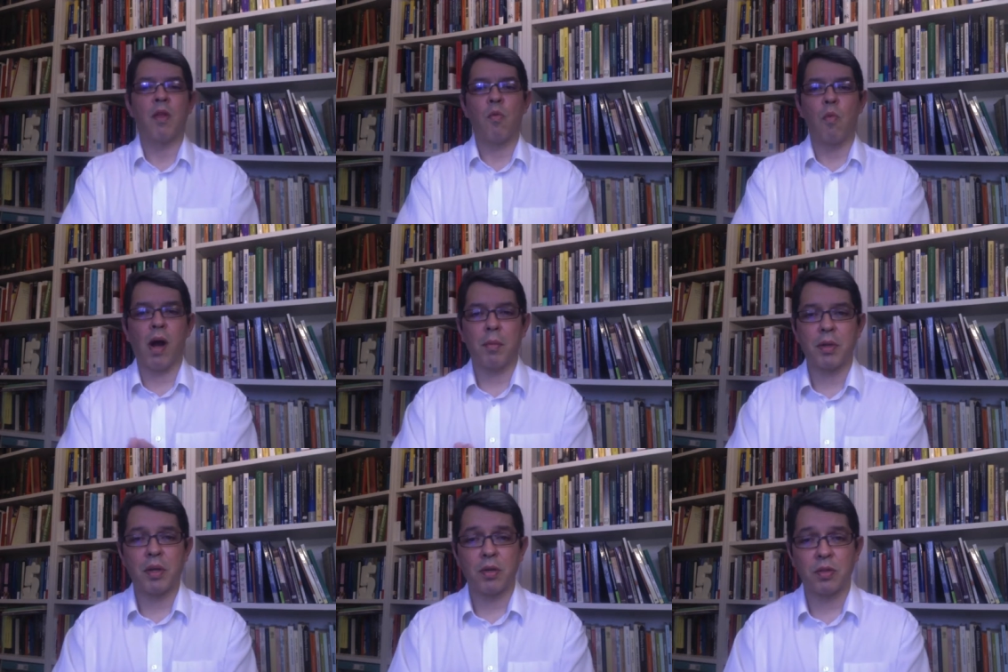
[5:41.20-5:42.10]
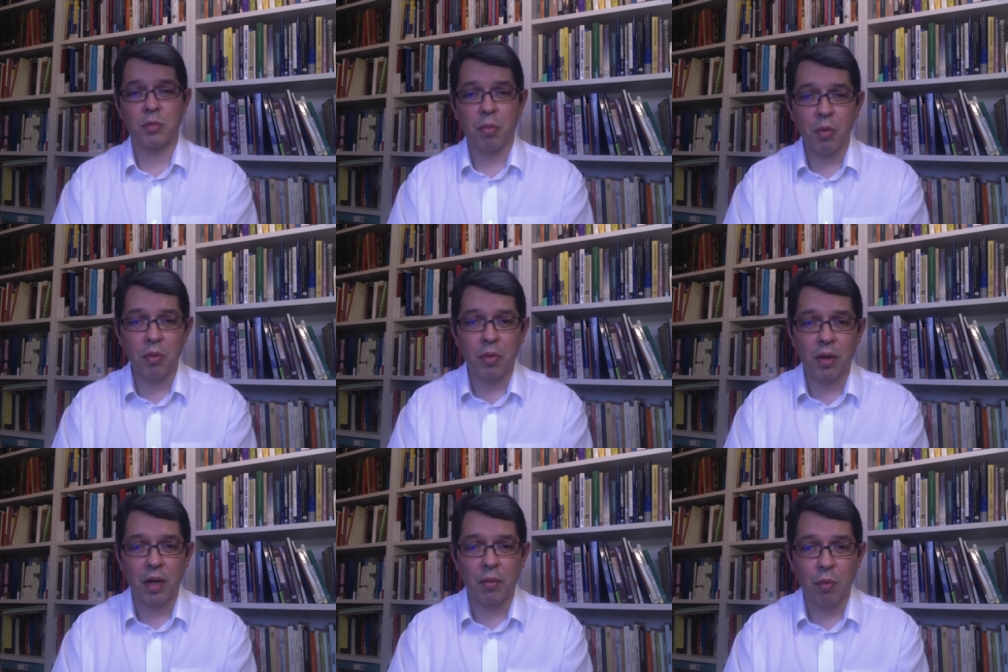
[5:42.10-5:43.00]
Why? Because both
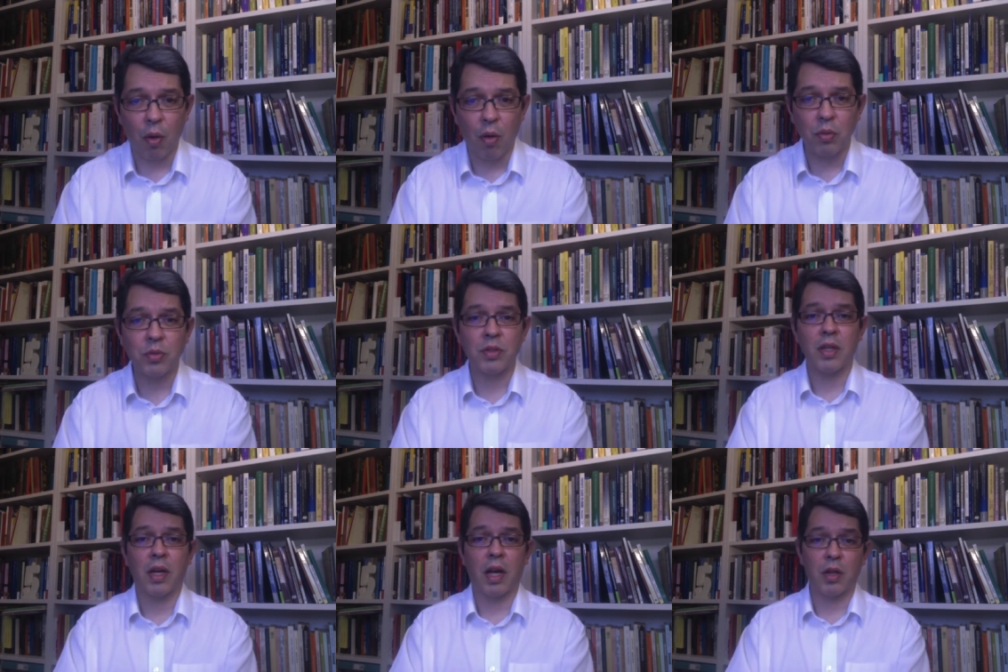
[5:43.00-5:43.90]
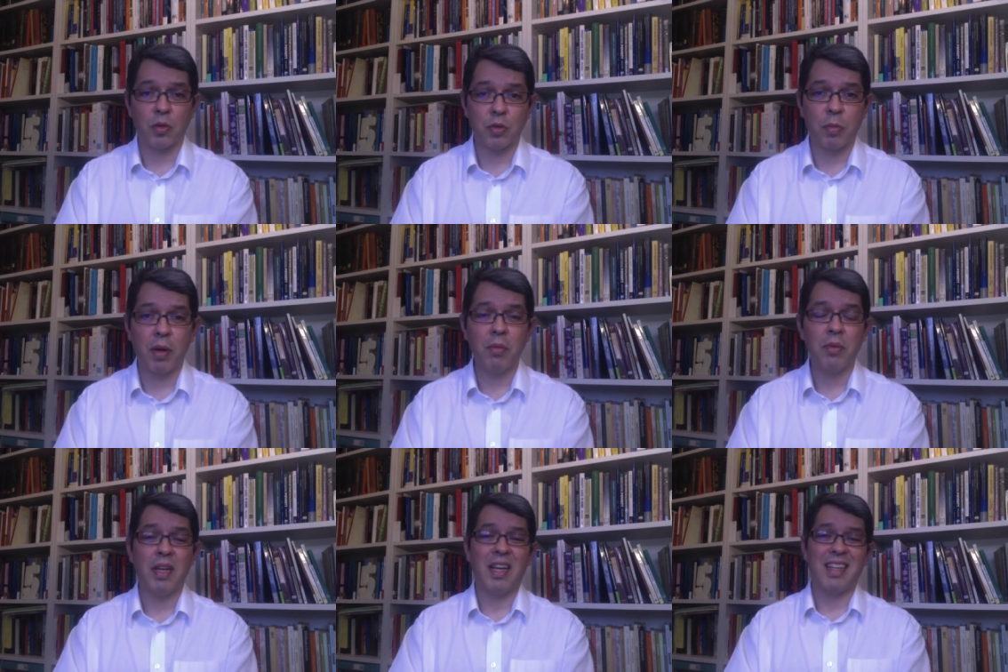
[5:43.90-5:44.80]
Rawls and Nussbaum,
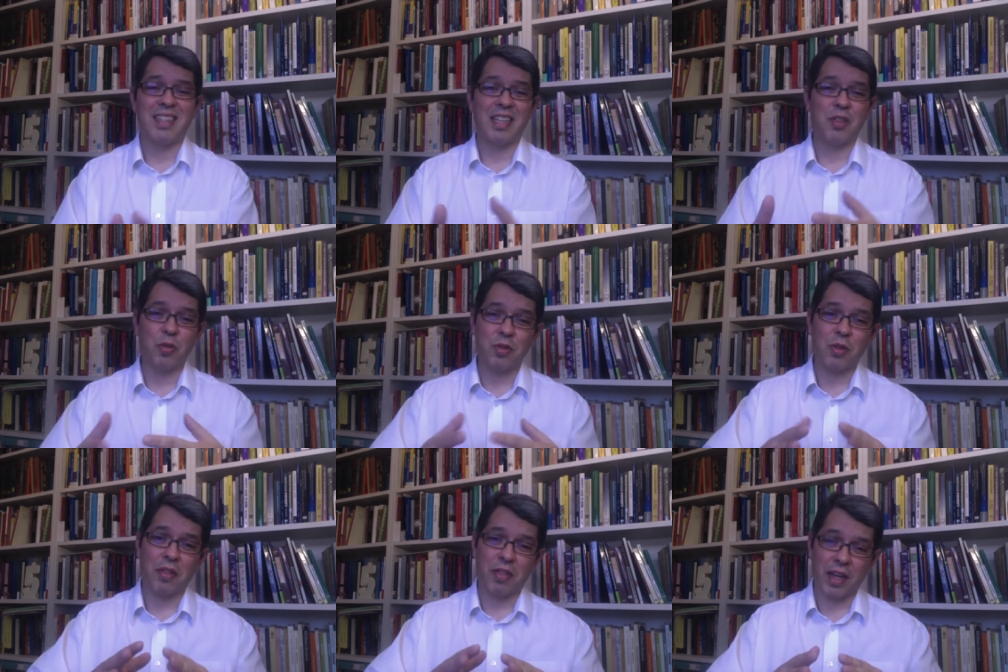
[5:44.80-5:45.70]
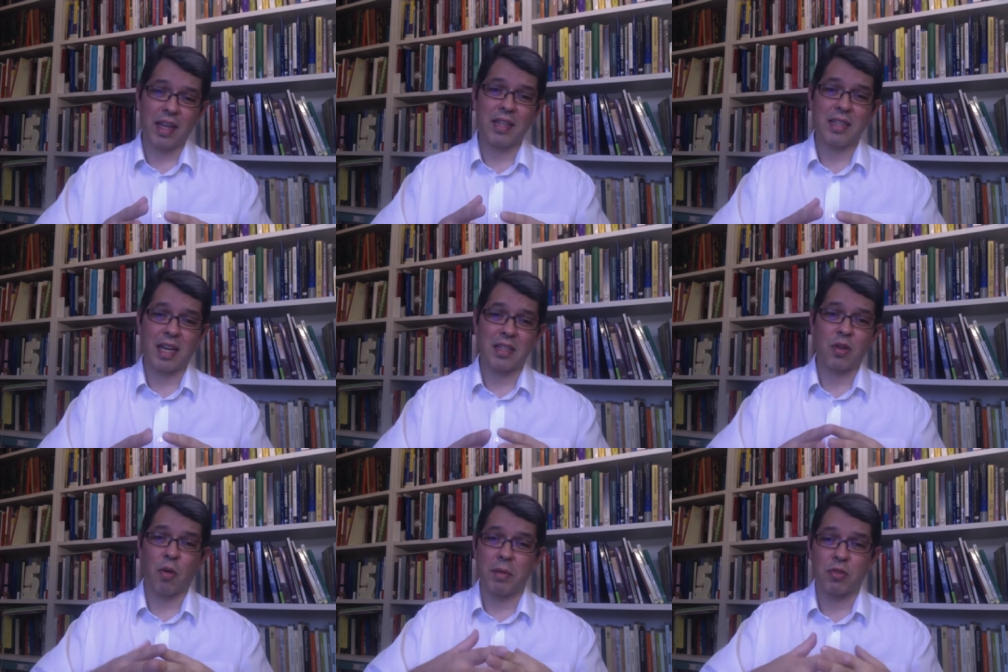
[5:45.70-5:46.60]
they do not think that
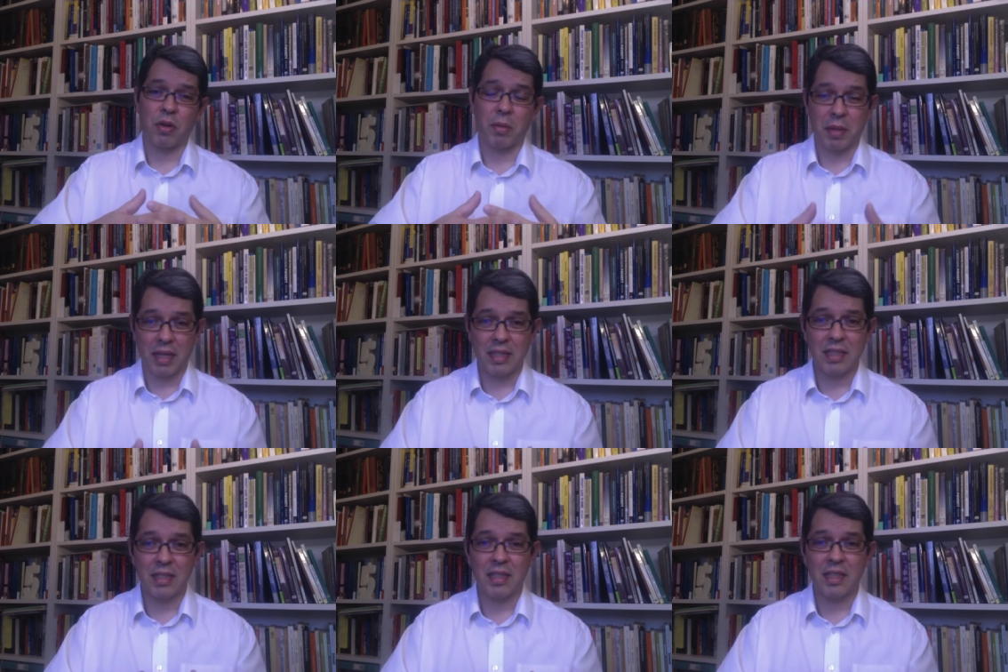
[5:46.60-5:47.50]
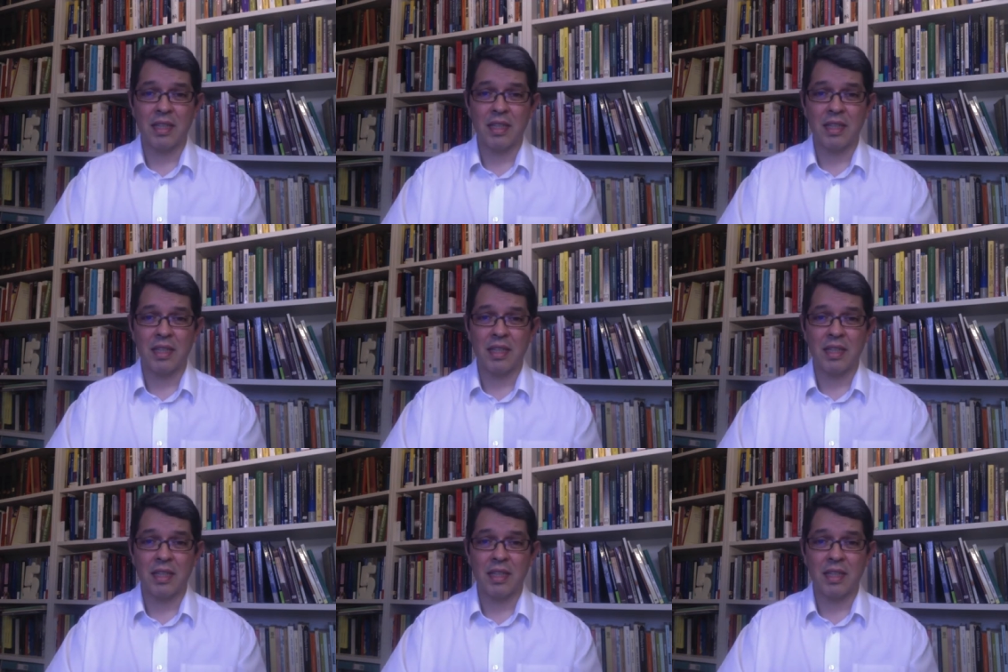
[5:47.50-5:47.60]
commensurability